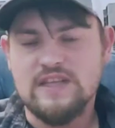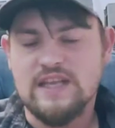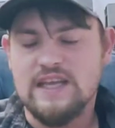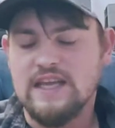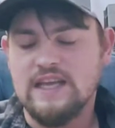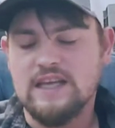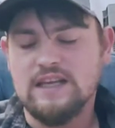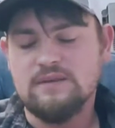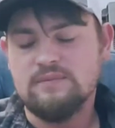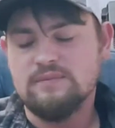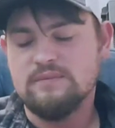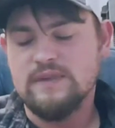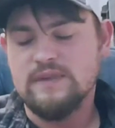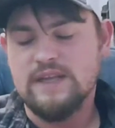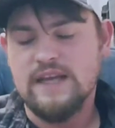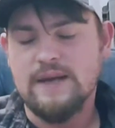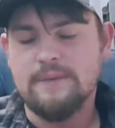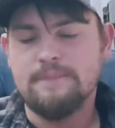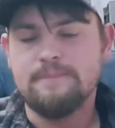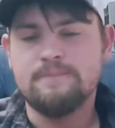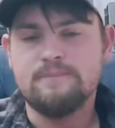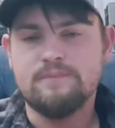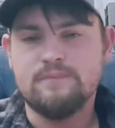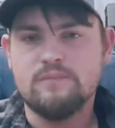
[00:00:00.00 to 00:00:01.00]
And yeah,
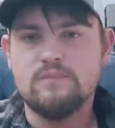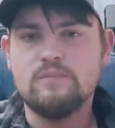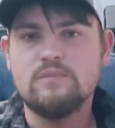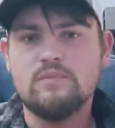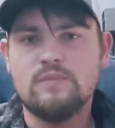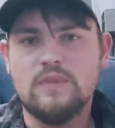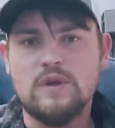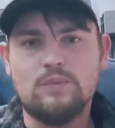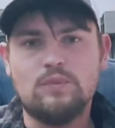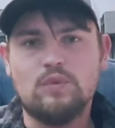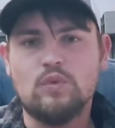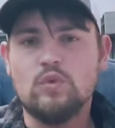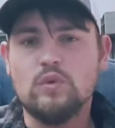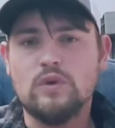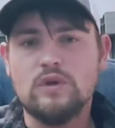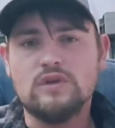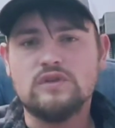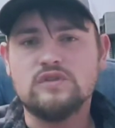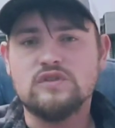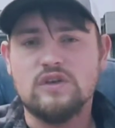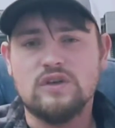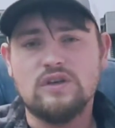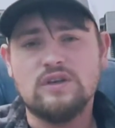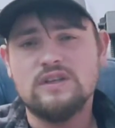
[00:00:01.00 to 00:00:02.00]
people were
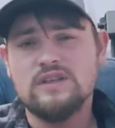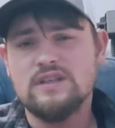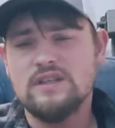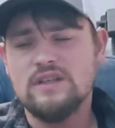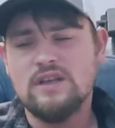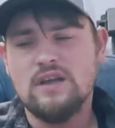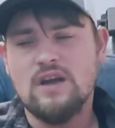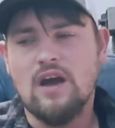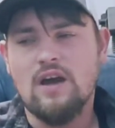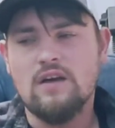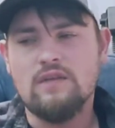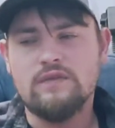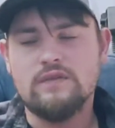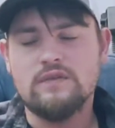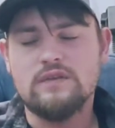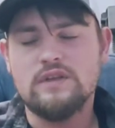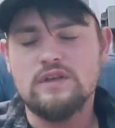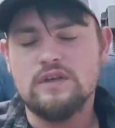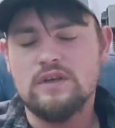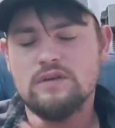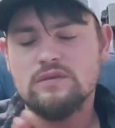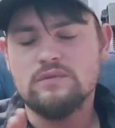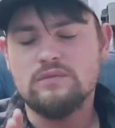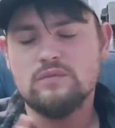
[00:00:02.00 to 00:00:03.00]
concerned. And you
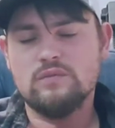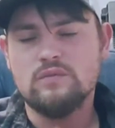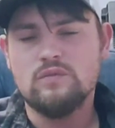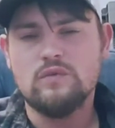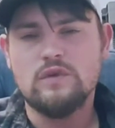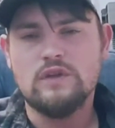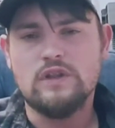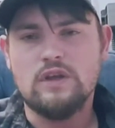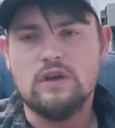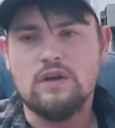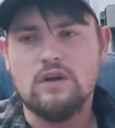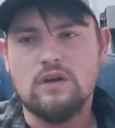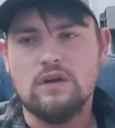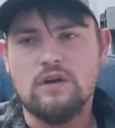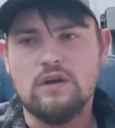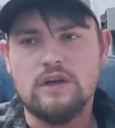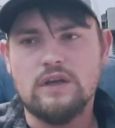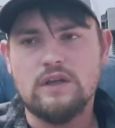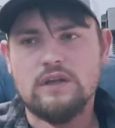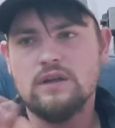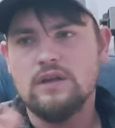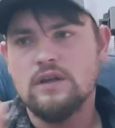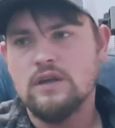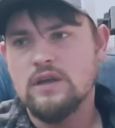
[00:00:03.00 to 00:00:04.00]
know, with the
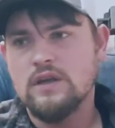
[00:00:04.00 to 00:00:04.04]
current